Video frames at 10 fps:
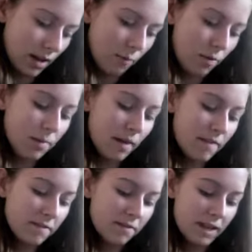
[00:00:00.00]
One of my
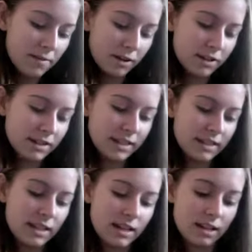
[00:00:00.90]
favorites
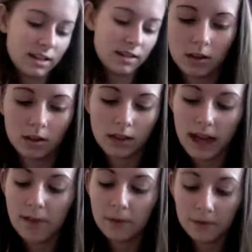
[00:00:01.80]
is the
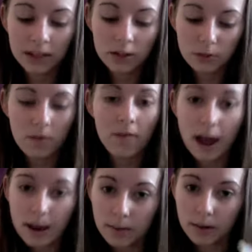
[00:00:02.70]
F50 Duo
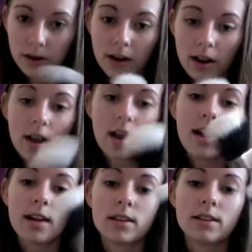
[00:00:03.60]
Fiber
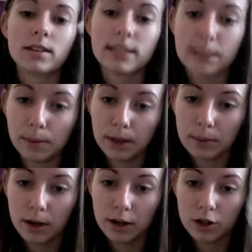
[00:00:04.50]
stippling
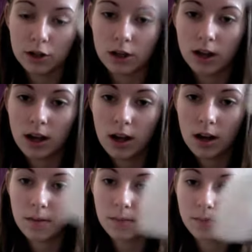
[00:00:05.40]
brush.
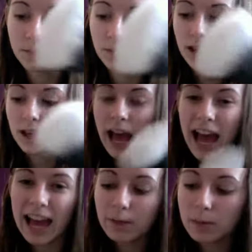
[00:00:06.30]
I
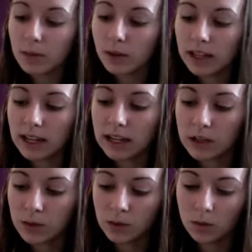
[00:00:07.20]
haven't been really
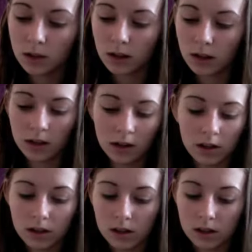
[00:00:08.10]
into
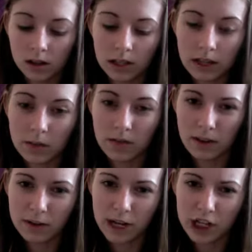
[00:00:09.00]
liquid
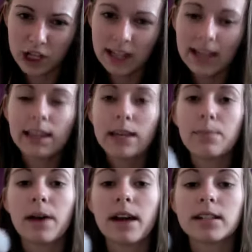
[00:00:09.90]
foundation lately,
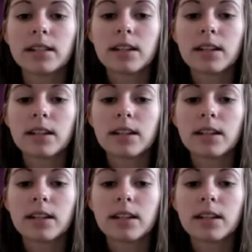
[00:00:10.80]
but